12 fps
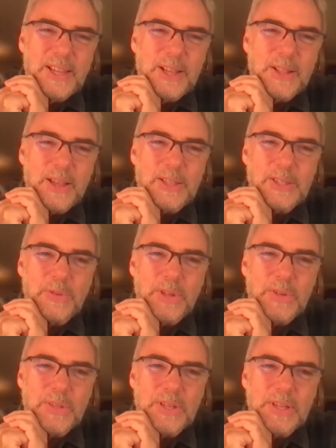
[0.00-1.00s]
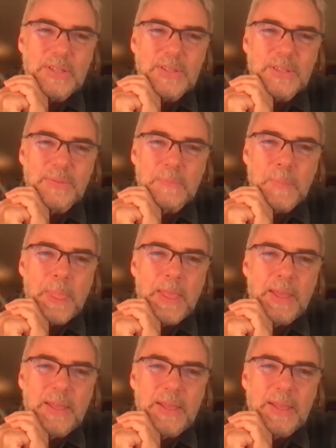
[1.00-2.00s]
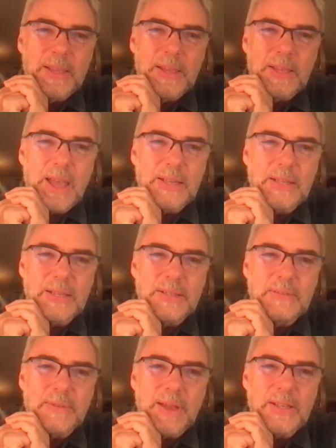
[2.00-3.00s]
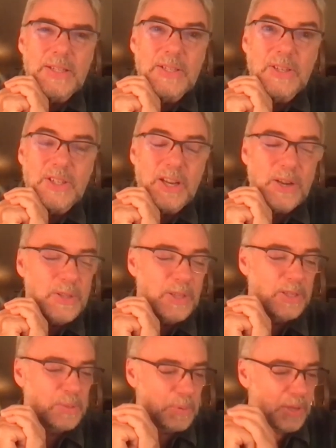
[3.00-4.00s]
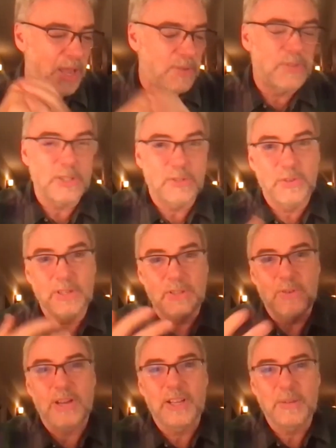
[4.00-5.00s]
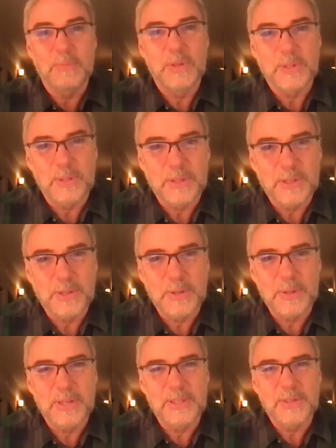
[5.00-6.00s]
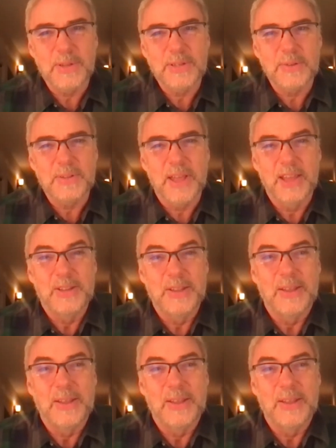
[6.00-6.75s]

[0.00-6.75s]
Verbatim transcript: uh, lots of other things. Um, wow. Uh, I didn't share this, but I've just finished writing a musical too, and so I don't.